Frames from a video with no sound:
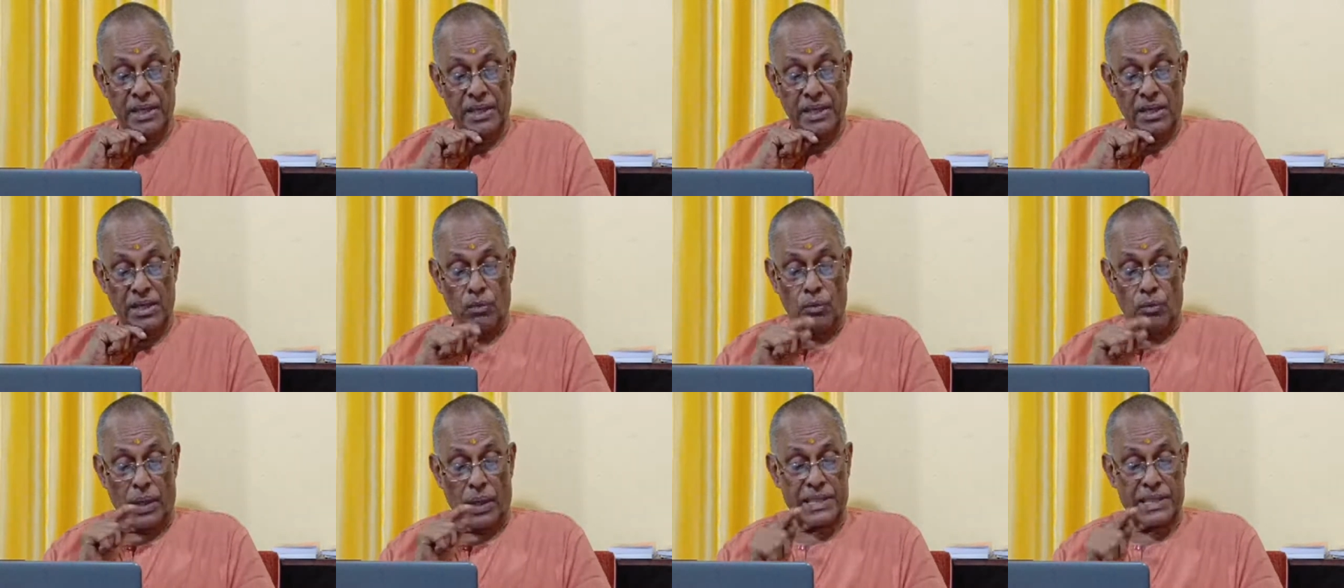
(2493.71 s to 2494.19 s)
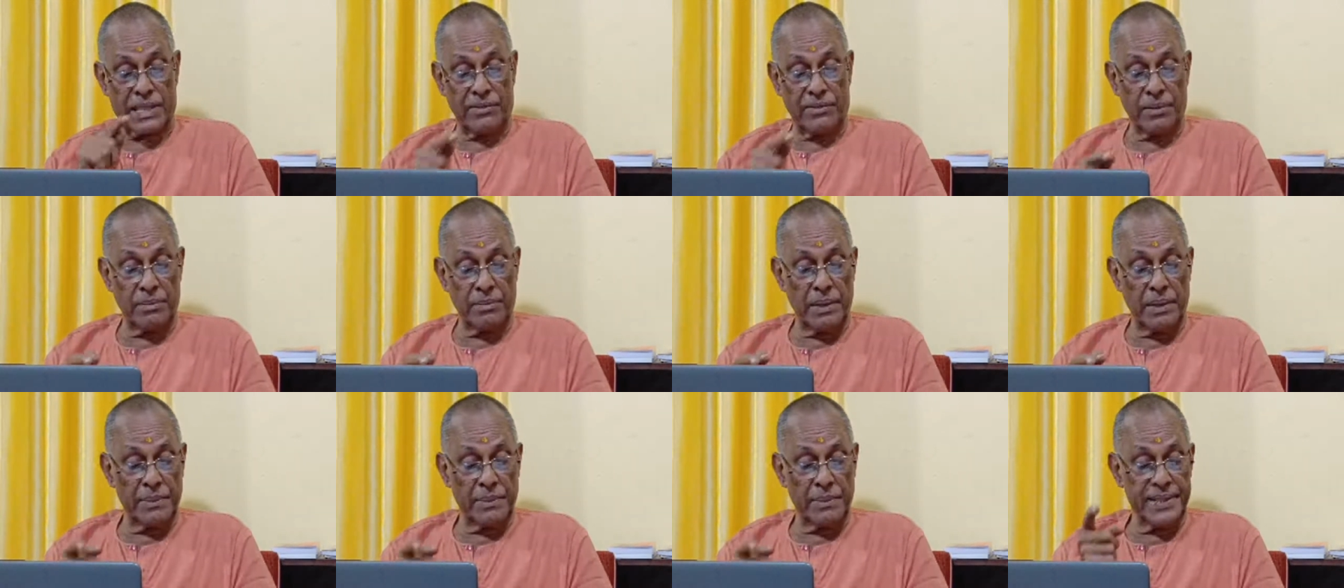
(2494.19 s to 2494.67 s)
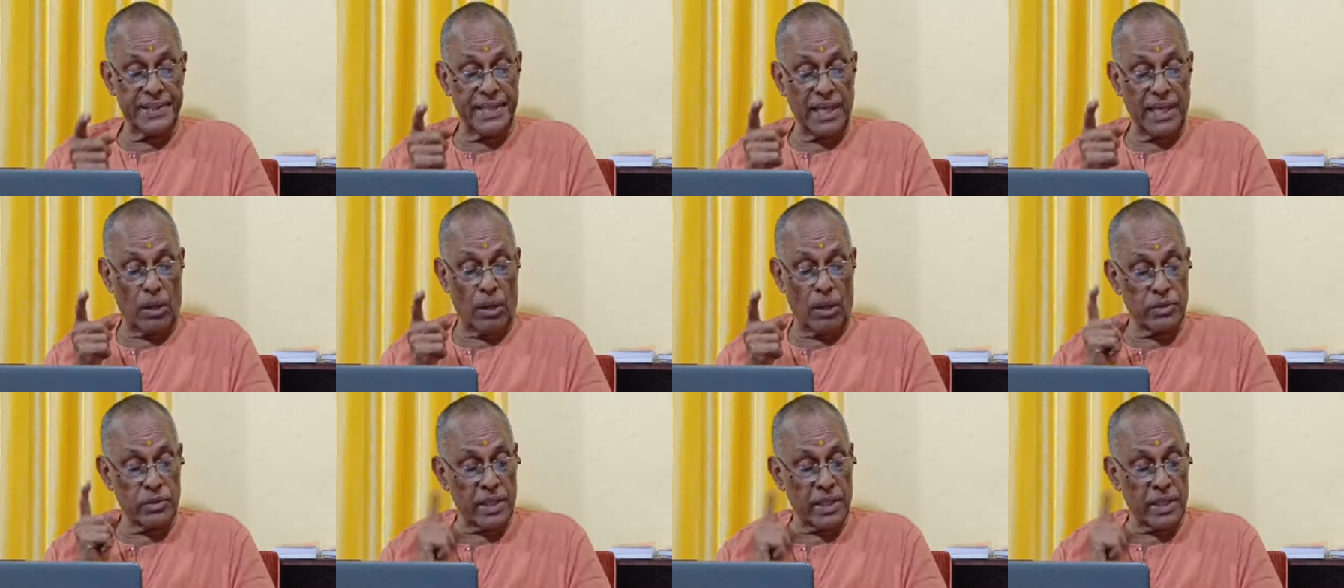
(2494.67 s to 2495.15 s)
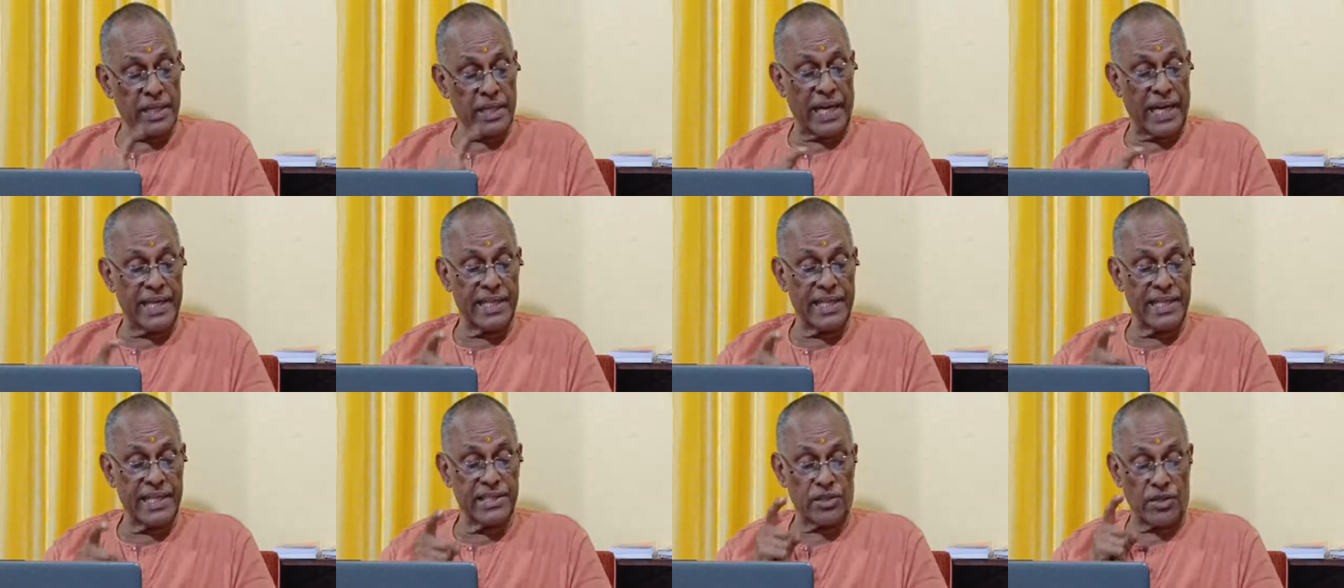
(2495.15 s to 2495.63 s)
whatever may be the outer
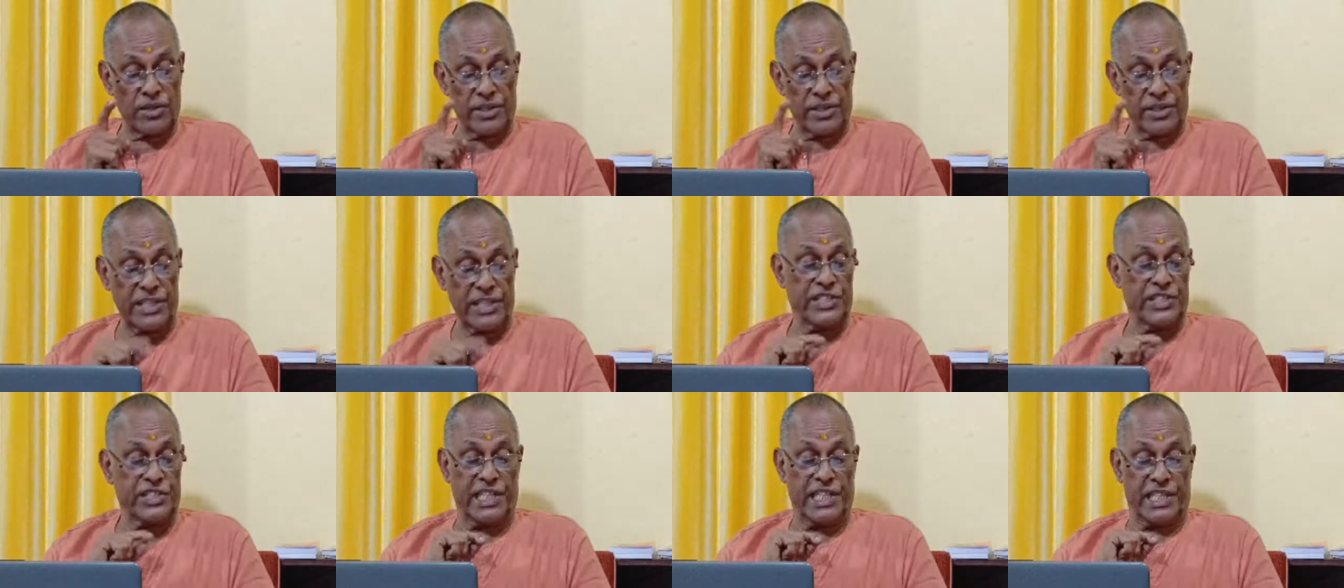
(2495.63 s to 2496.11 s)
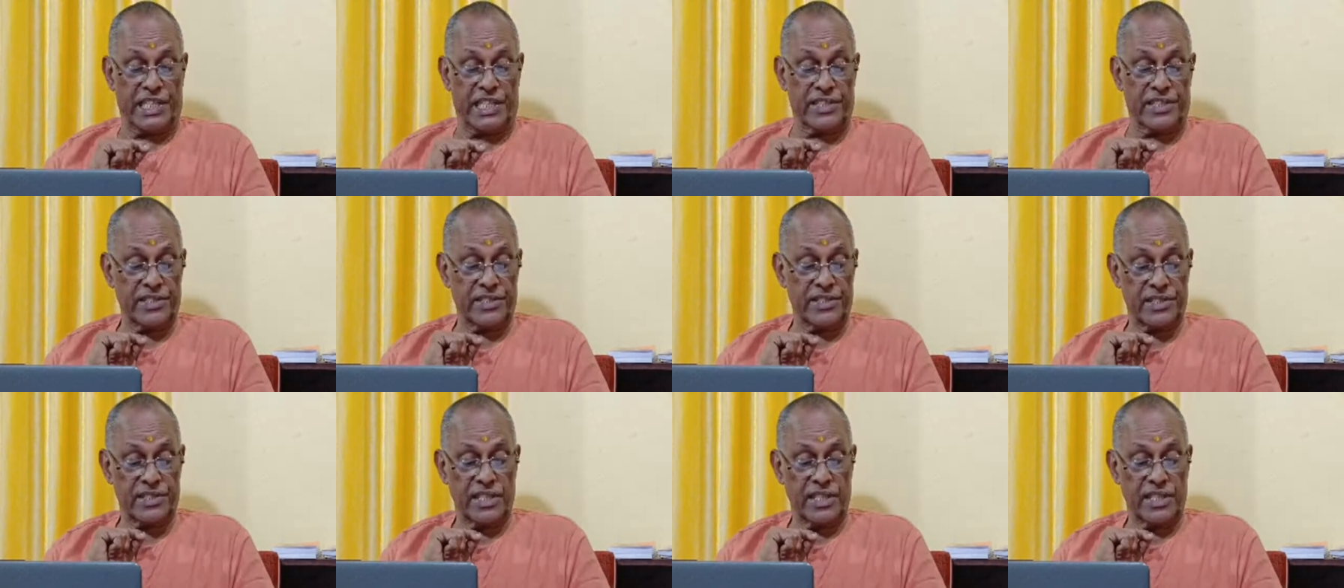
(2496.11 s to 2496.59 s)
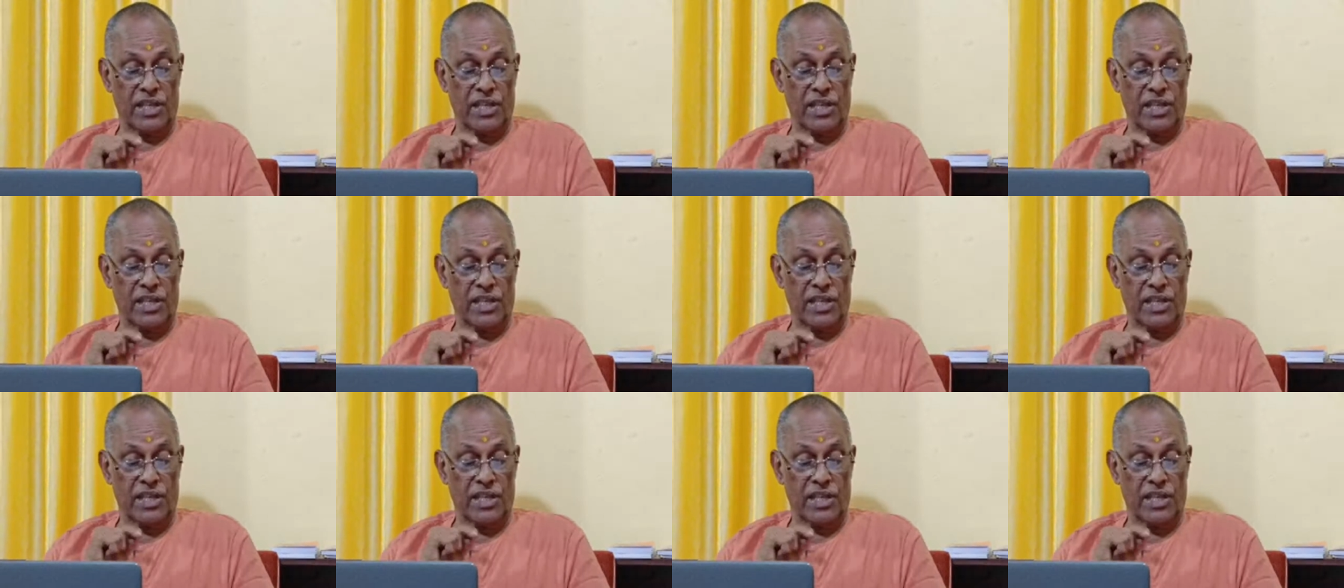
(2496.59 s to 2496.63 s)
guidance or teachings,